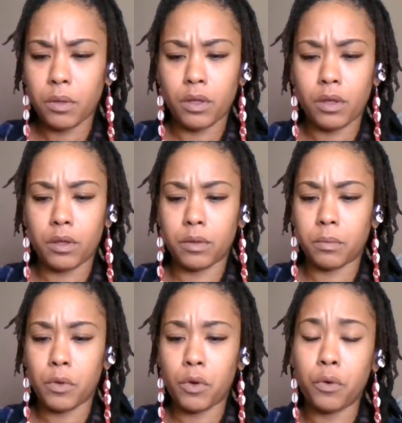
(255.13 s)

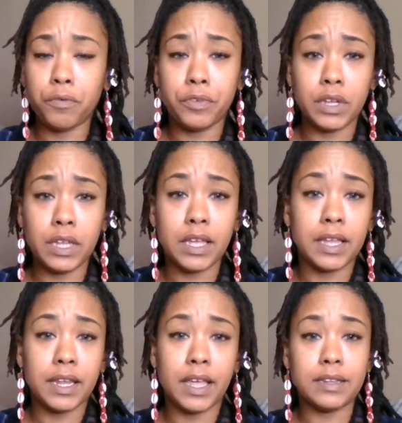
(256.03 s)
Hopefully
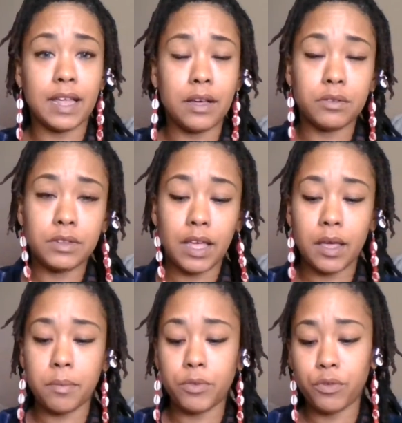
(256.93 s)
in that
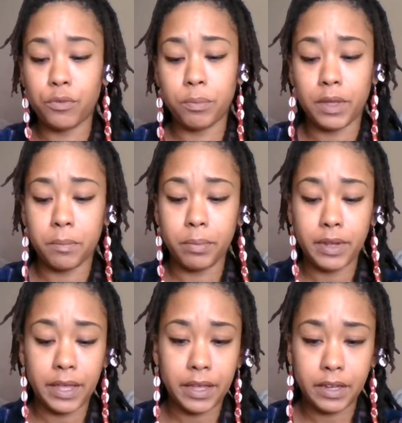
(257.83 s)
downtime you've been
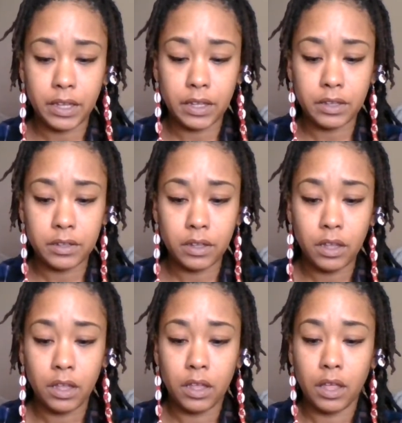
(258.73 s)
planning
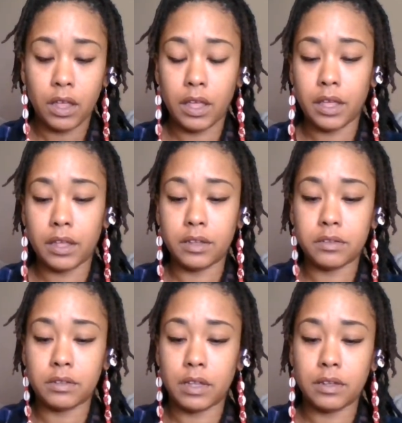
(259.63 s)
and
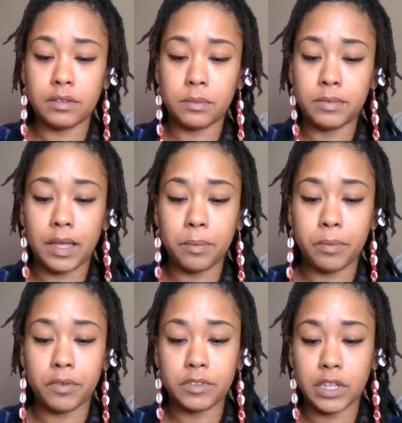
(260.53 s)
setting some type
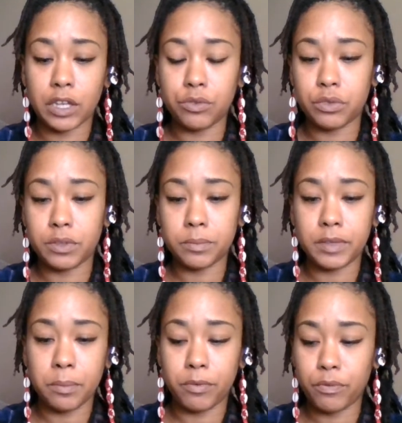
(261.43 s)
of schedule, some
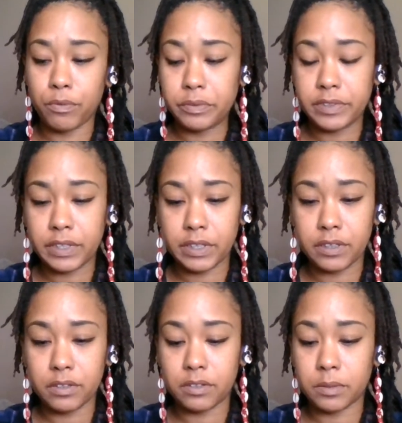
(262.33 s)
type of
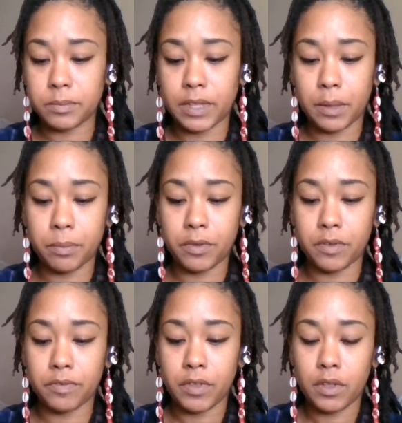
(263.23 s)
routine, some type
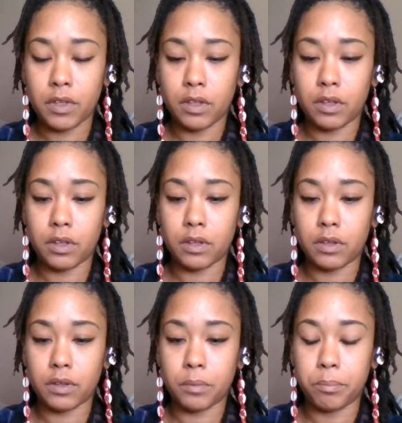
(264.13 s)
of
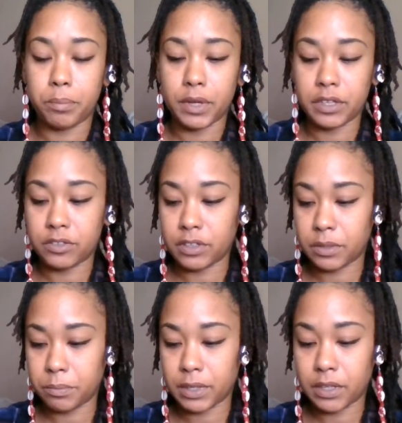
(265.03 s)

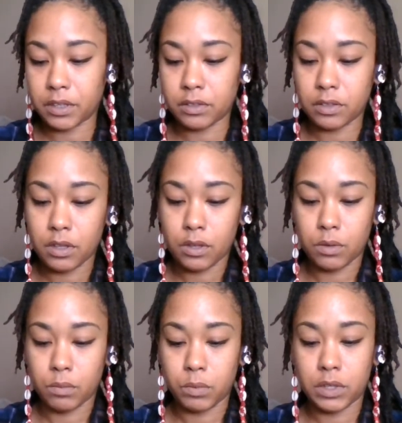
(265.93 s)
budget, because
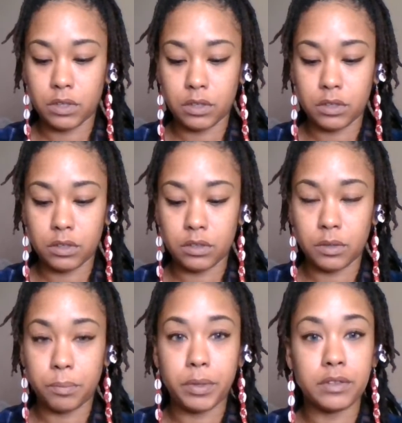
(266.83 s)
with the
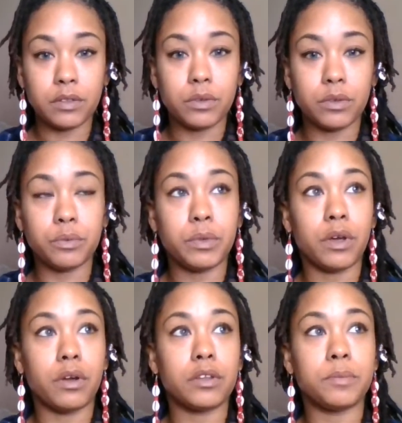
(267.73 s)
pentacles we
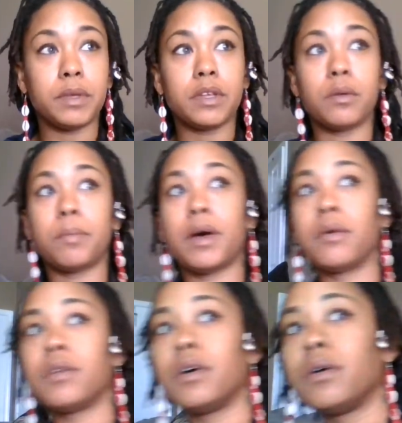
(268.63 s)
are speaking about